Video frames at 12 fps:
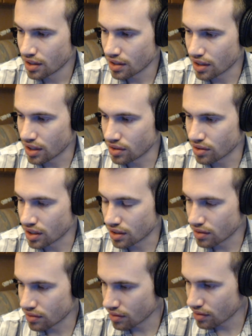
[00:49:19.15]
that you
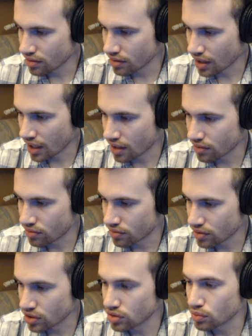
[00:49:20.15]
can have,
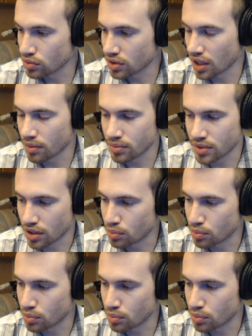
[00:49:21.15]
or I'm sorry,